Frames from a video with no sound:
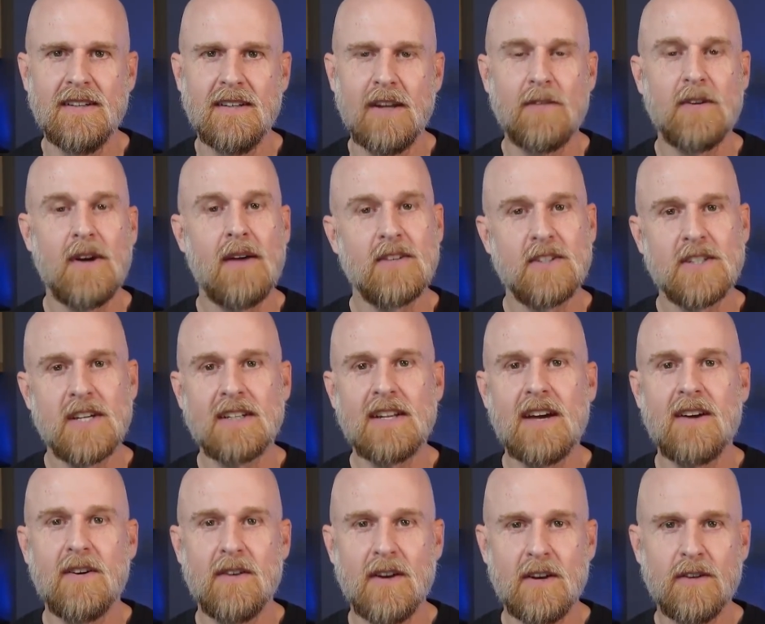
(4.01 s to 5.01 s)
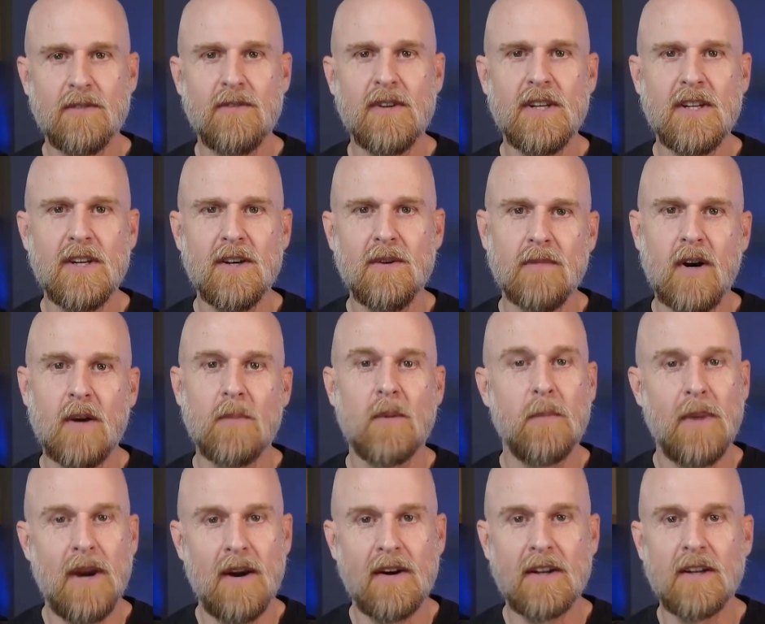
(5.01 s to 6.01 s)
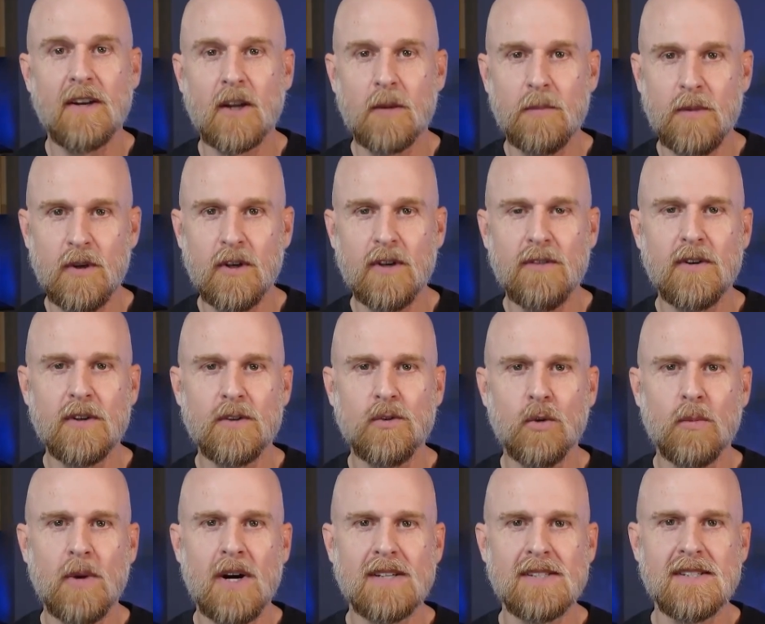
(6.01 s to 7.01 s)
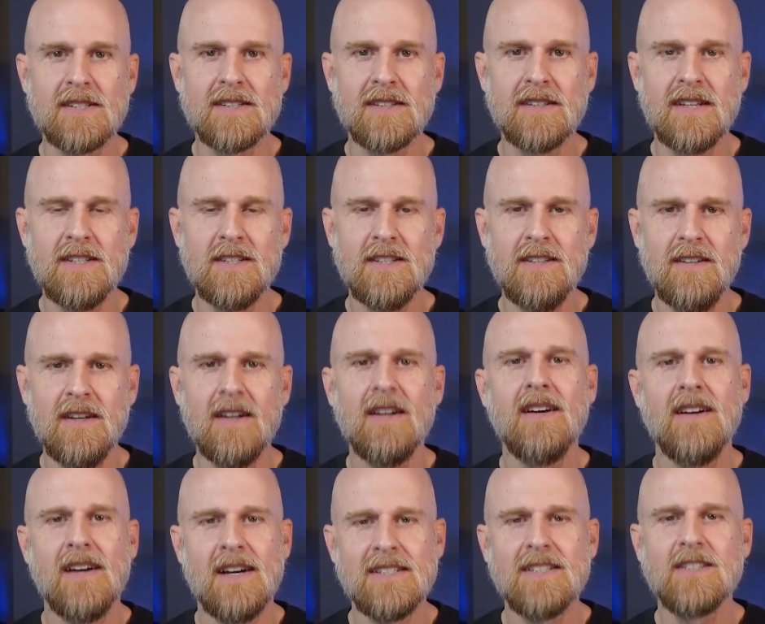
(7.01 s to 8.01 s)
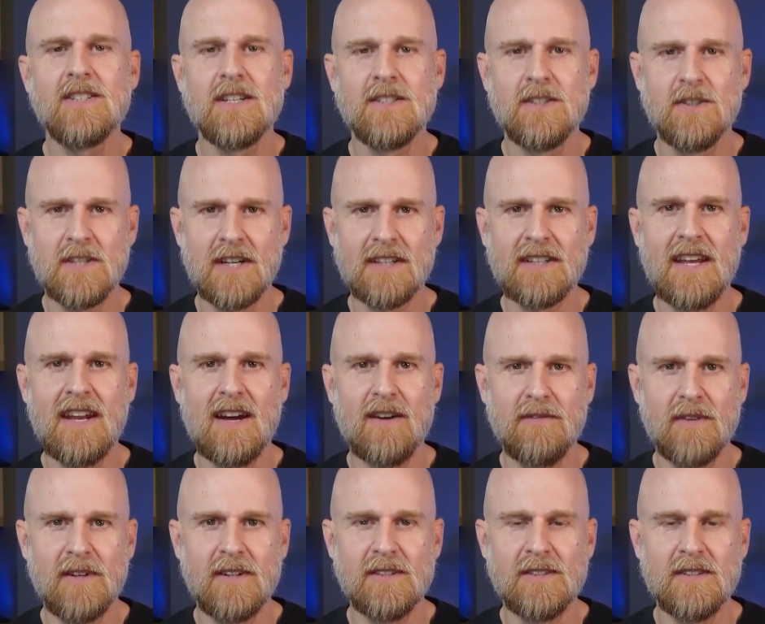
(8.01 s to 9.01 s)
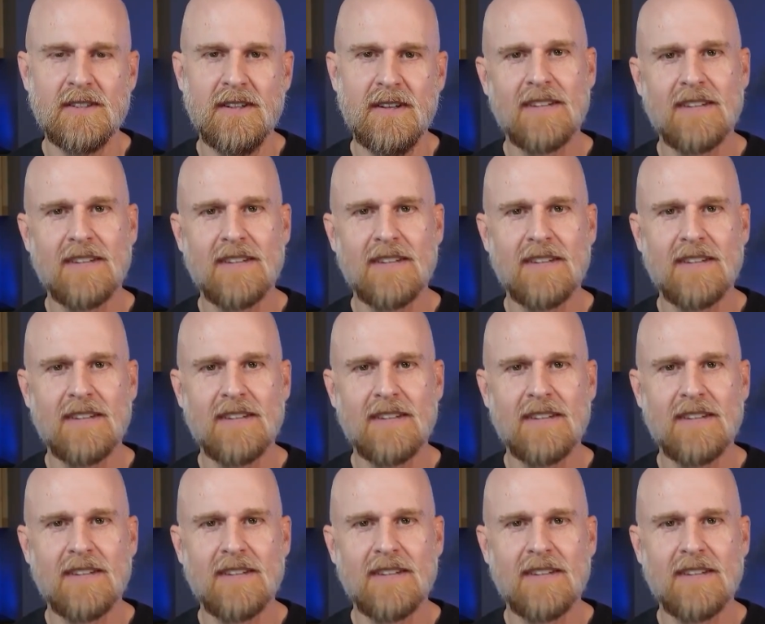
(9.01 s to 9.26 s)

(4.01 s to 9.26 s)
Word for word: Now, if you haven't checked out our other video on preparing your computer for a Toolbox installation, I suggest you check that out first.